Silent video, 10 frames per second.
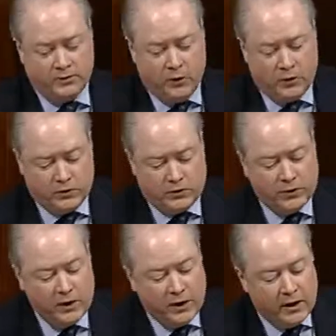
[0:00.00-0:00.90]
First,
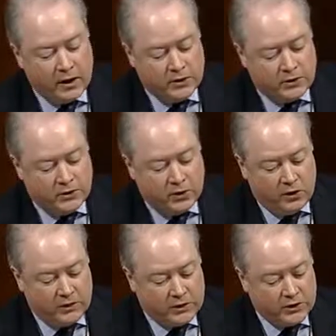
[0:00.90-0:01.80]
it should
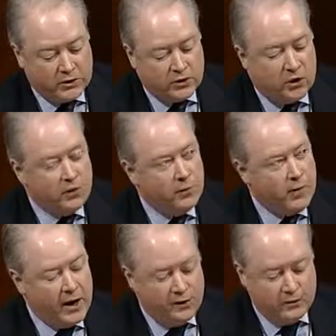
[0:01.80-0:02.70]
serve as a stark
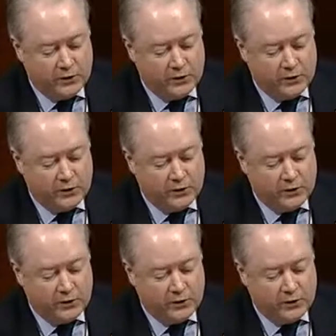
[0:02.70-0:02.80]
reminder of